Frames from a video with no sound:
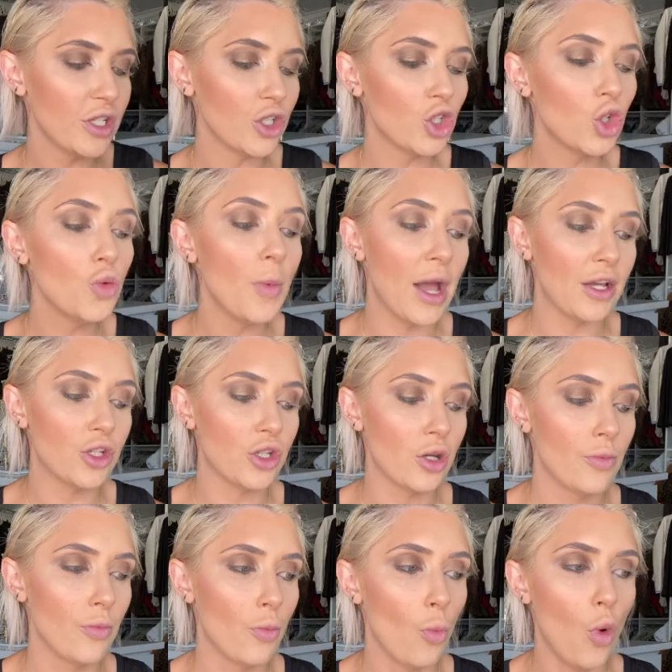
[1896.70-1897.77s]
too much.
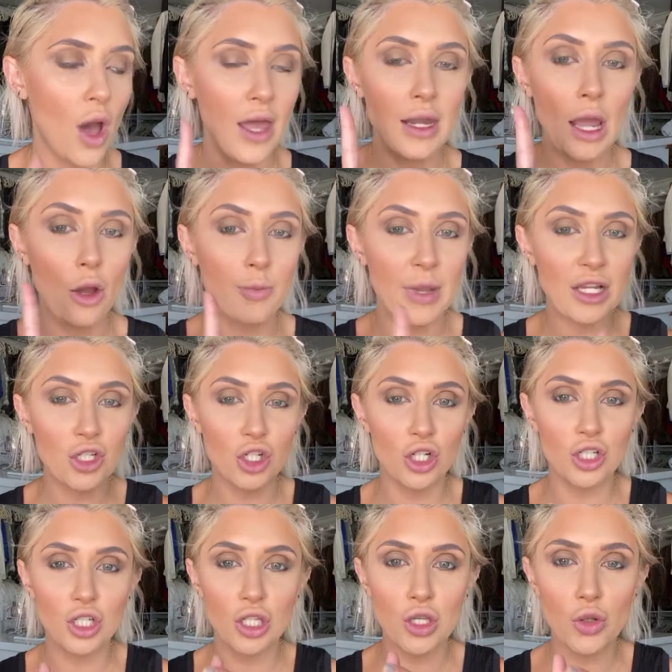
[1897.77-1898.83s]
One, I would make sure
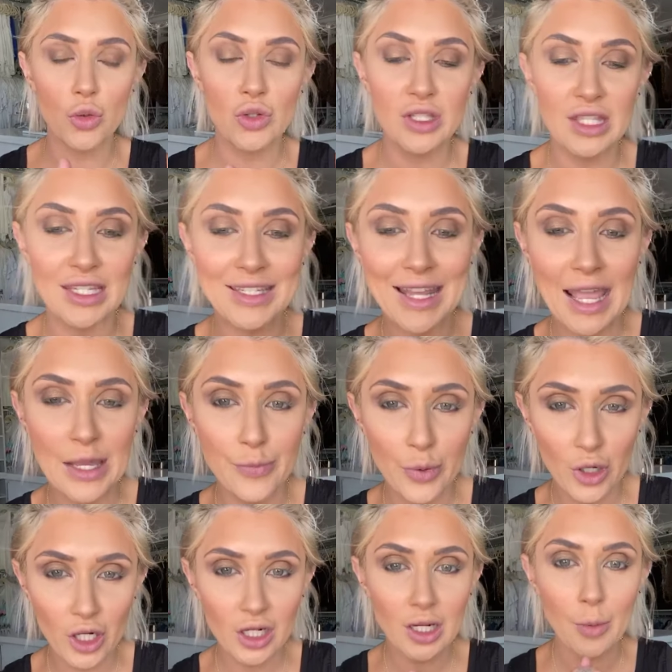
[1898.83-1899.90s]
to use the
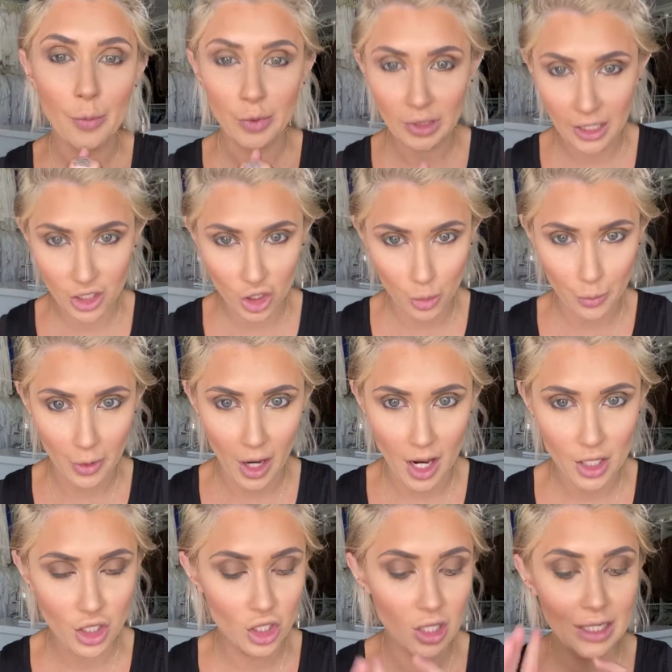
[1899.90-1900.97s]
tapered blusher
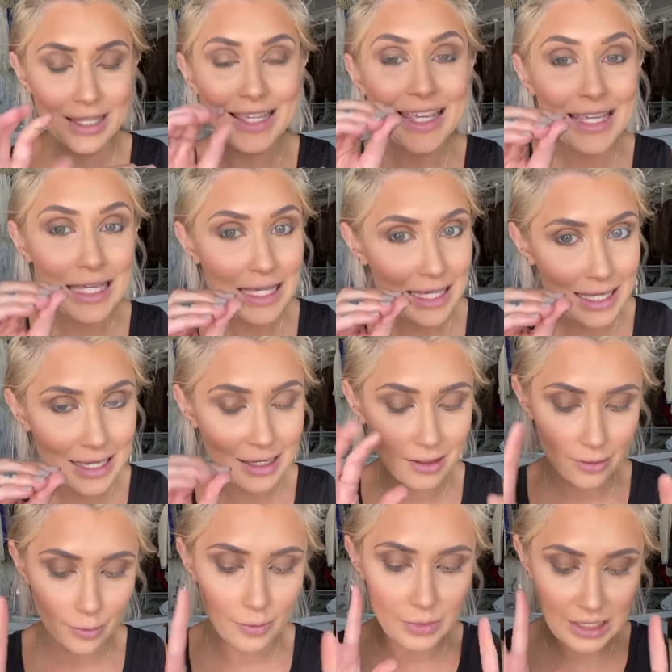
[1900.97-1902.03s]
brush, key
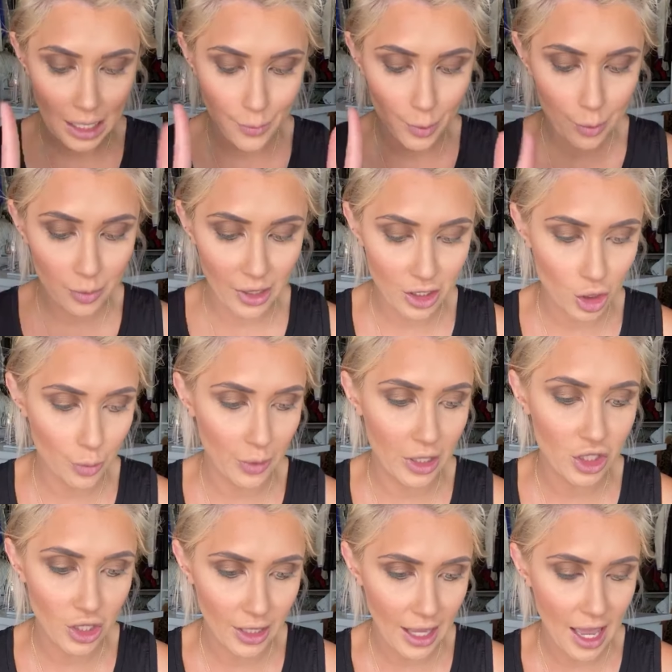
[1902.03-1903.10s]
tapered blusher
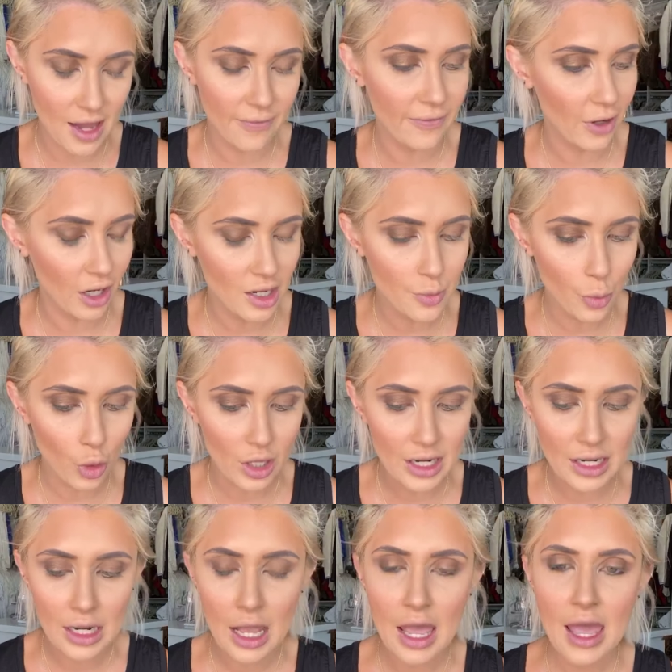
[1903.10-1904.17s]
brush again, very
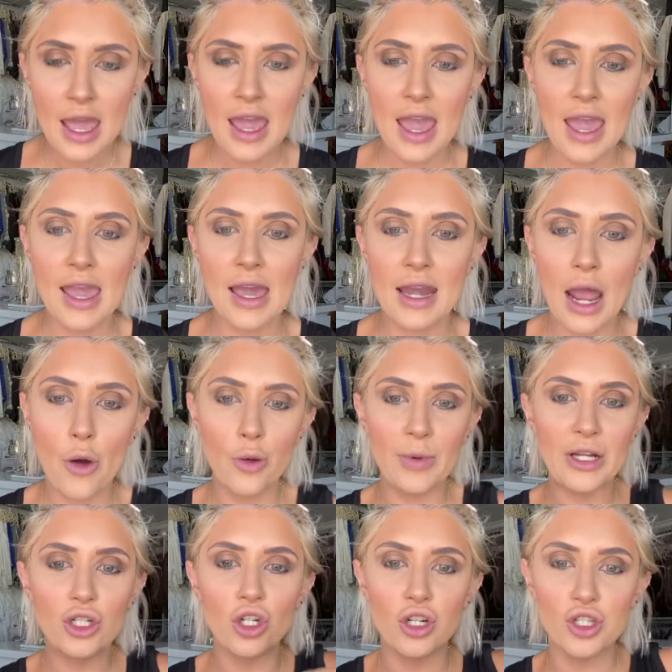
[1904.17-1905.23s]
important. And I would
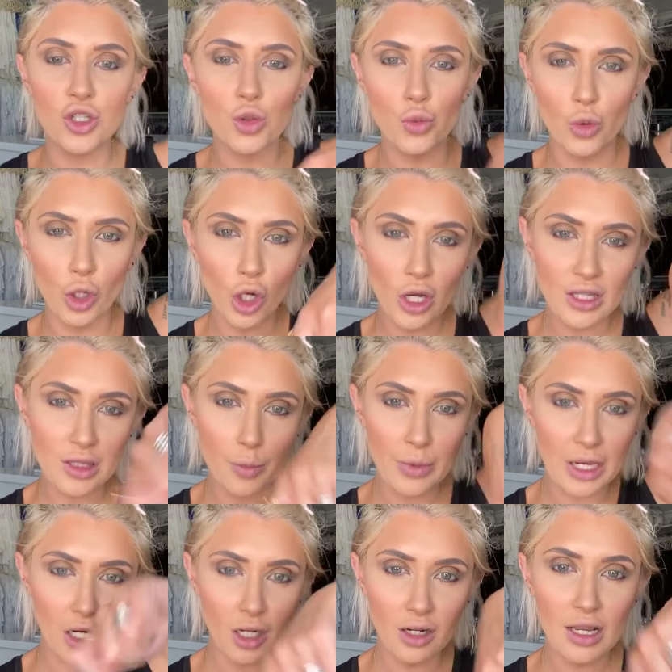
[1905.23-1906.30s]
make sure to swirl in the
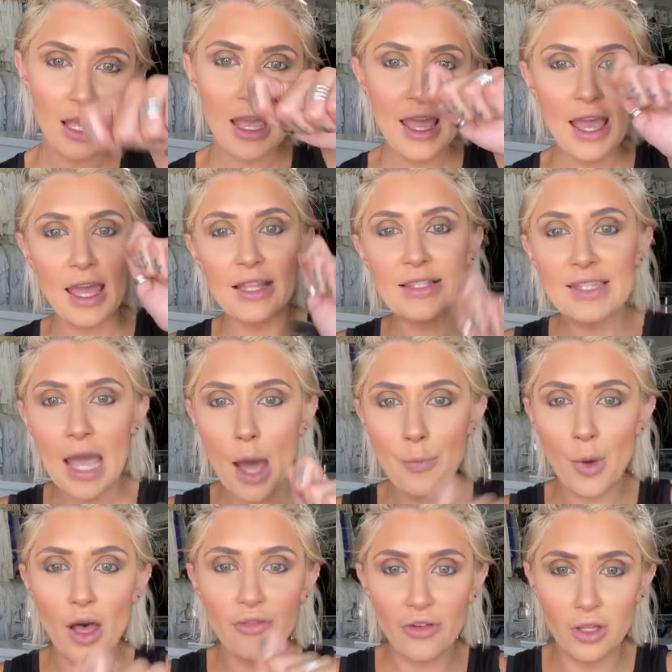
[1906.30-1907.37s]
mirror and tap
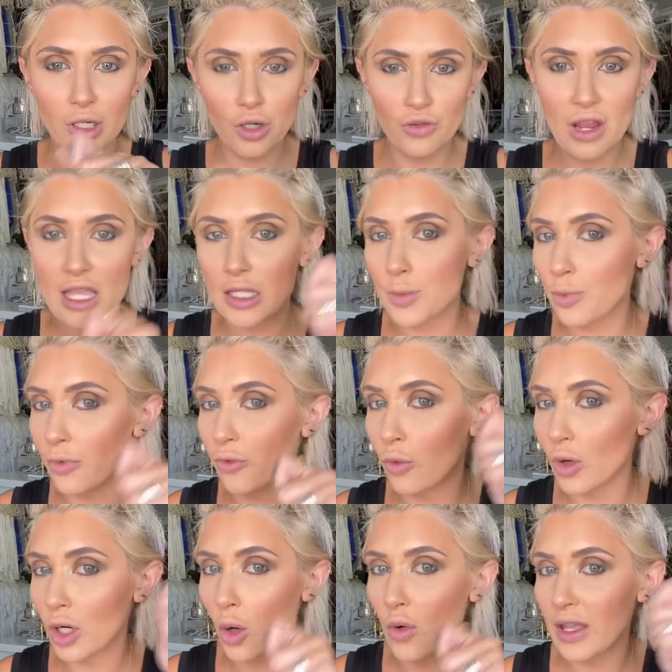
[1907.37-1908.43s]
off on your wrist
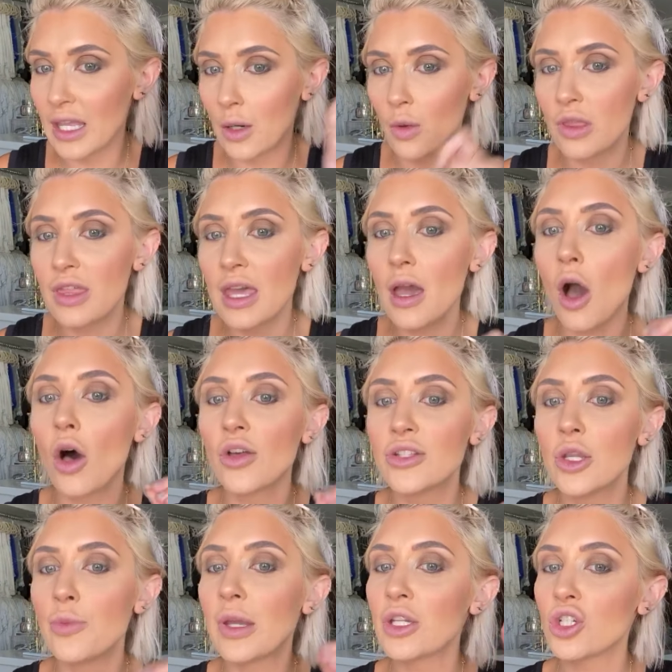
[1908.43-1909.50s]
before going in with it.
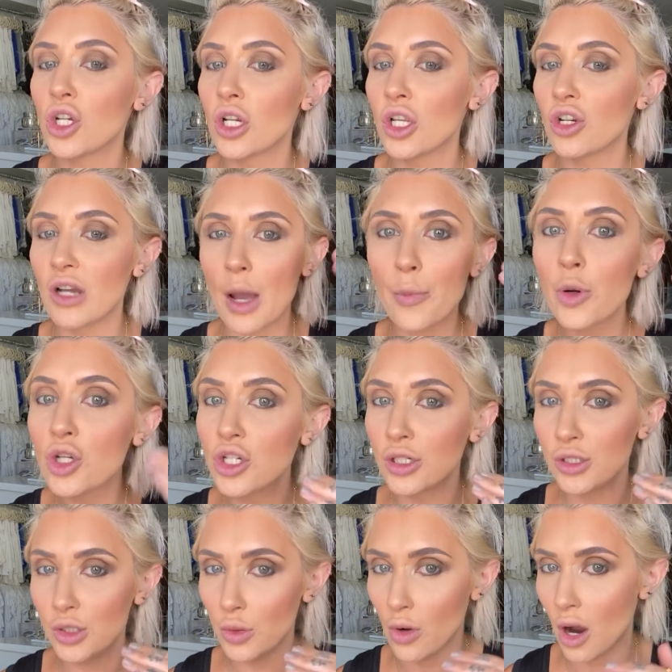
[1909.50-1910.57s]
Also make sure you're not pushing
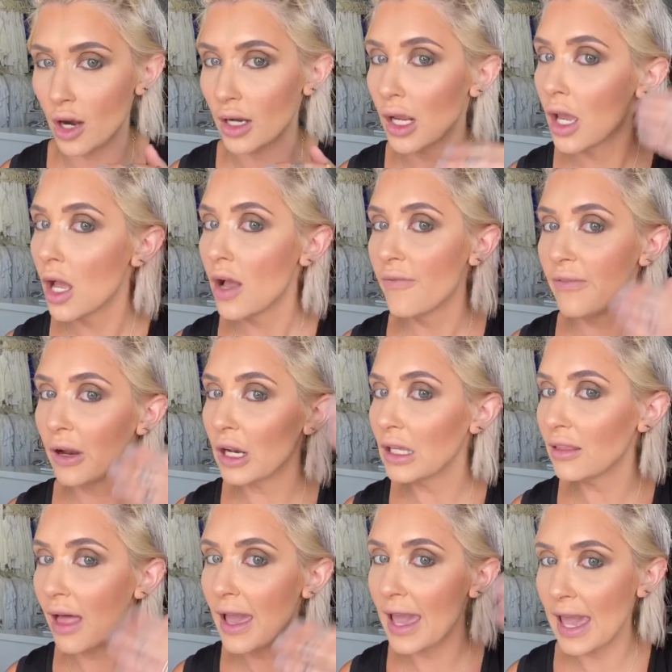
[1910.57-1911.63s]
too hard. Very
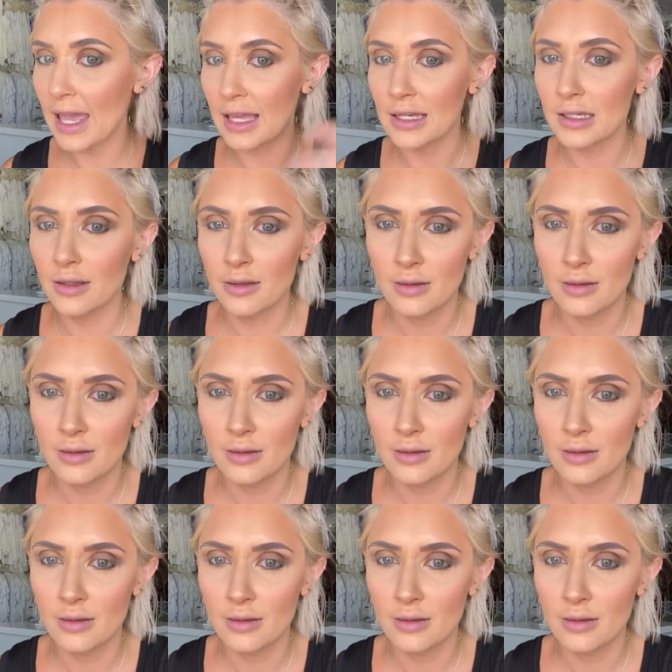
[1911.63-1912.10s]
light hand.